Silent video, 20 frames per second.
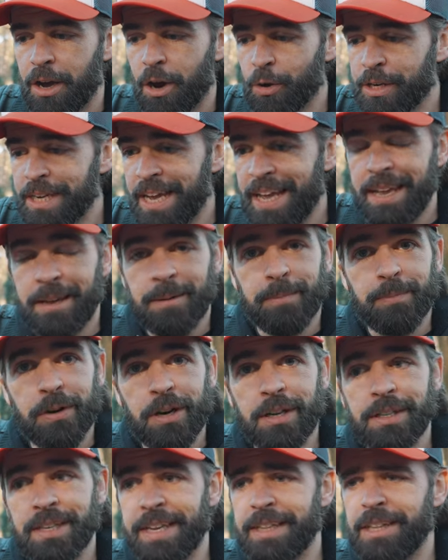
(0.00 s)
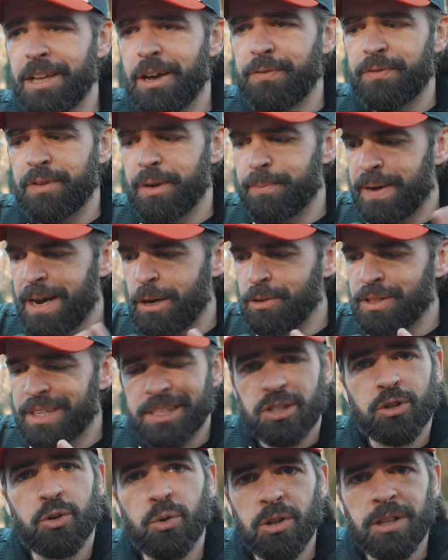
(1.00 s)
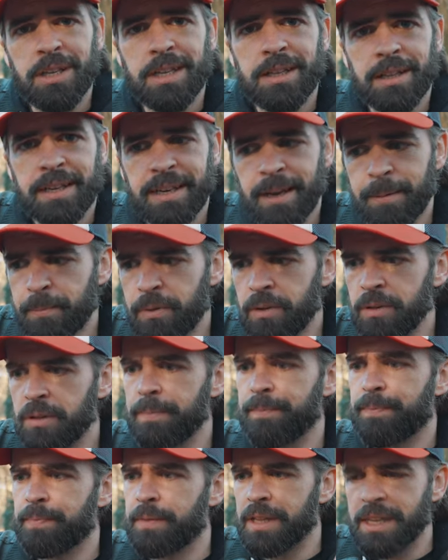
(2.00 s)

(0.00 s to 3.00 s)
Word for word: Okay, but enough about this cool little gimbal